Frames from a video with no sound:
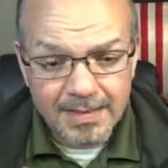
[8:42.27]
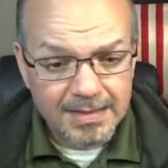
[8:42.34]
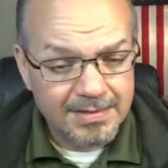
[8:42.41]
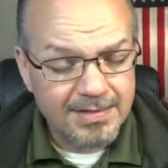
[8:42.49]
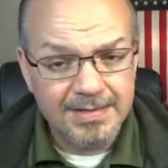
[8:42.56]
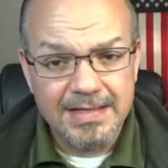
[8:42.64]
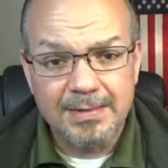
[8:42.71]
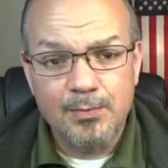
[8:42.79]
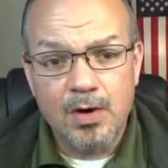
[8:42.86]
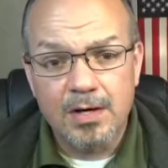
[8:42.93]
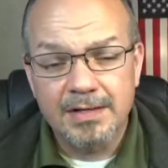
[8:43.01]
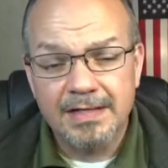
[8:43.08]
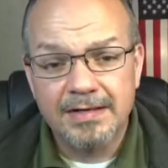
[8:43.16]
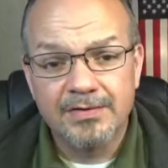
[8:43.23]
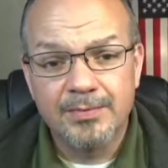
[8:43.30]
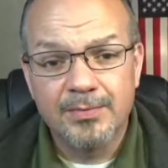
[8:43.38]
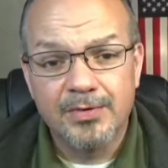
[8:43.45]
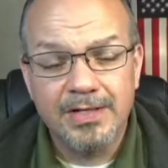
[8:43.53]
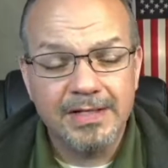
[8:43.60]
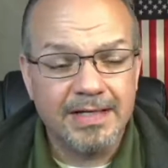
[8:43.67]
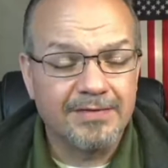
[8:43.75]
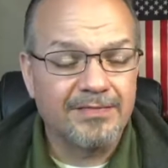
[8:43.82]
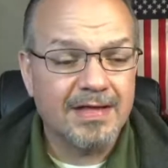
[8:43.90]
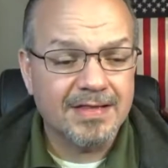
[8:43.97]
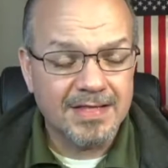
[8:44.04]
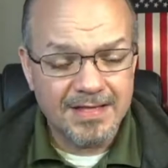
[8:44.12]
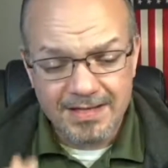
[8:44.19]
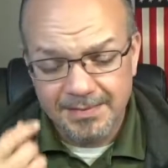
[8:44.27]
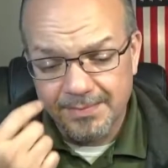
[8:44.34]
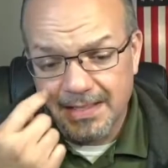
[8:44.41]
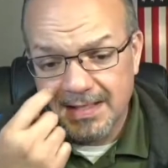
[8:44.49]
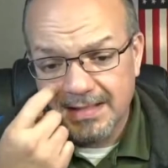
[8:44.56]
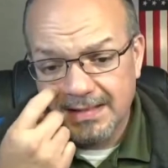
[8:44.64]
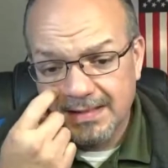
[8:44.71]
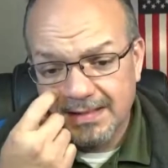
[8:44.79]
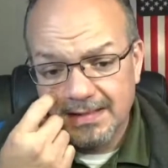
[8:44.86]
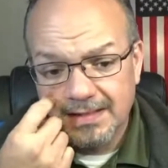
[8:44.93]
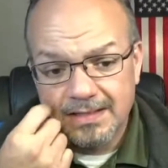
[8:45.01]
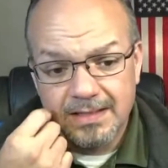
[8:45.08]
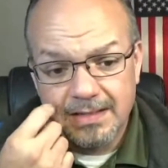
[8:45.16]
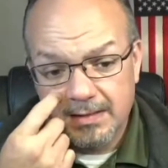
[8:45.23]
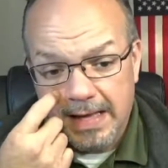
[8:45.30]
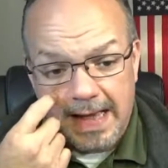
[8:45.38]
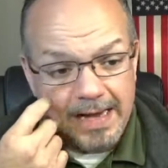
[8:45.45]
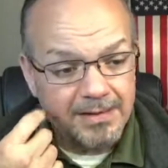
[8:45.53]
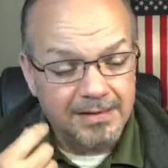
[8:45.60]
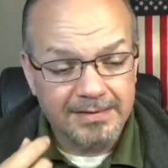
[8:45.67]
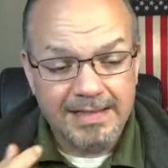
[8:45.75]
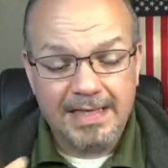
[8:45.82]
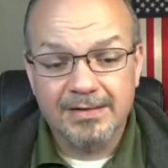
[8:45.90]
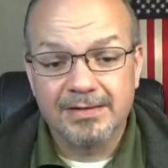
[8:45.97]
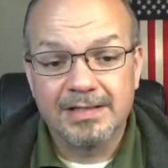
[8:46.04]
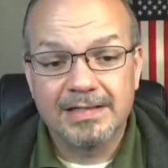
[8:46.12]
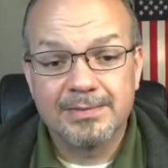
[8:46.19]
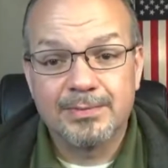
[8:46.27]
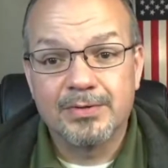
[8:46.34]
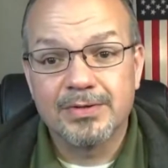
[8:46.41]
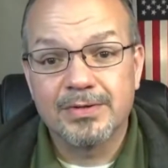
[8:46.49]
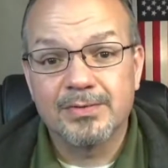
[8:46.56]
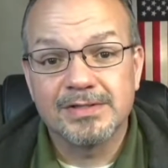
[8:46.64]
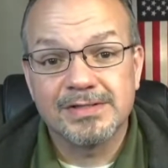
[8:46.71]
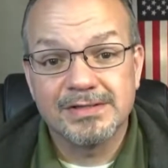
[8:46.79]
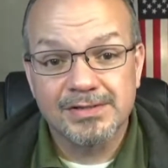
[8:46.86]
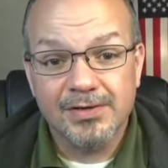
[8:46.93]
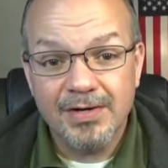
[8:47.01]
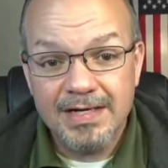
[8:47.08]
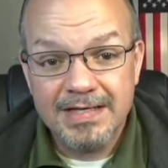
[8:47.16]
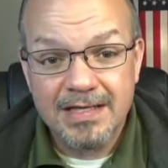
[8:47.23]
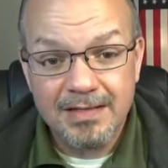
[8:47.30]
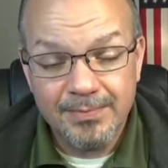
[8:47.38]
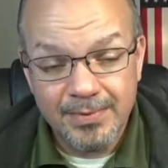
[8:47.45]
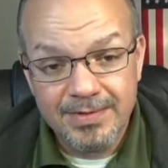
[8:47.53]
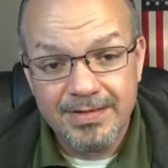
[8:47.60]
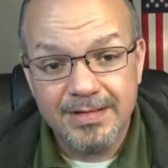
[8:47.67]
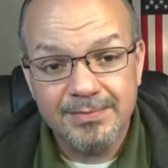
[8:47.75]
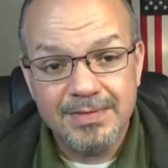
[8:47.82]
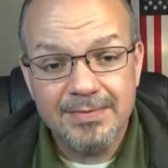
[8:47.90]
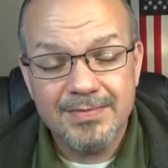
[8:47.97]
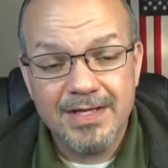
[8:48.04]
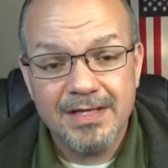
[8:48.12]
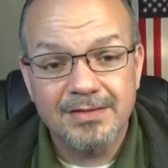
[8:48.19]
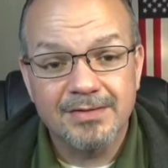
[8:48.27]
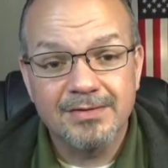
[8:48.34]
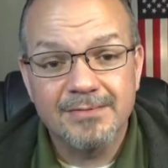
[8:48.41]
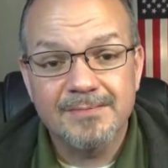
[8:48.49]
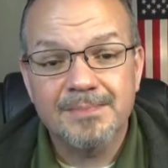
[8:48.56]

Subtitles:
since I'm walking every morning, if I see somebody out that early in the morning, which is crazy, but sometimes I do,